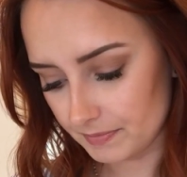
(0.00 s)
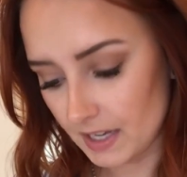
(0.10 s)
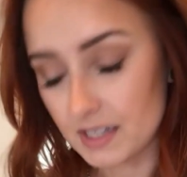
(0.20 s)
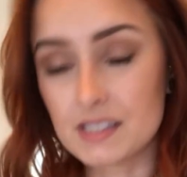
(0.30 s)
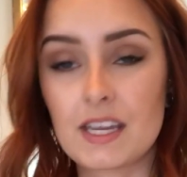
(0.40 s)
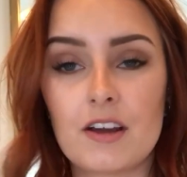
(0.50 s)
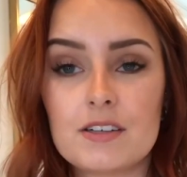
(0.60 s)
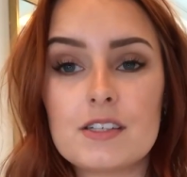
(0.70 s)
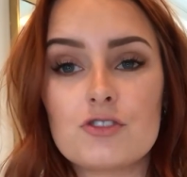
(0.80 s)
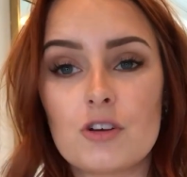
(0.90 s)
and it's
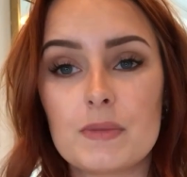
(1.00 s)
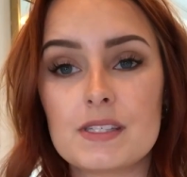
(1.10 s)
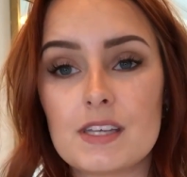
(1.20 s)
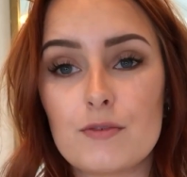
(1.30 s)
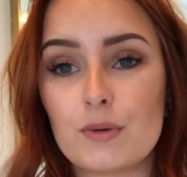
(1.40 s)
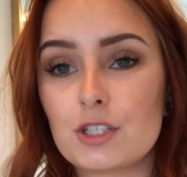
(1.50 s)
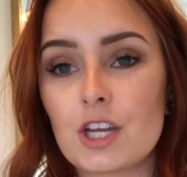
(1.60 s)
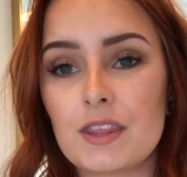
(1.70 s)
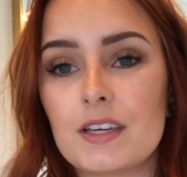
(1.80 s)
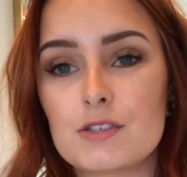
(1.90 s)
keratin treatment safe, which
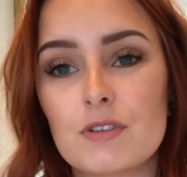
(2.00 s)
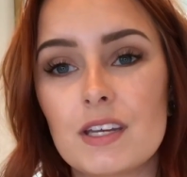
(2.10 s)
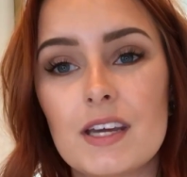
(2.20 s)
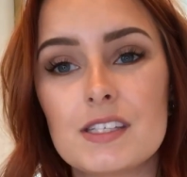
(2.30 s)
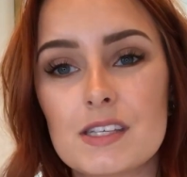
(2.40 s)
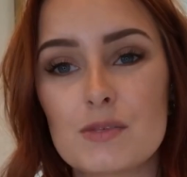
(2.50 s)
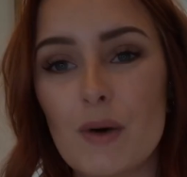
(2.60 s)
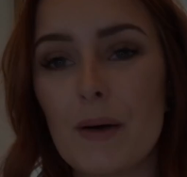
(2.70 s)
I think is really nice as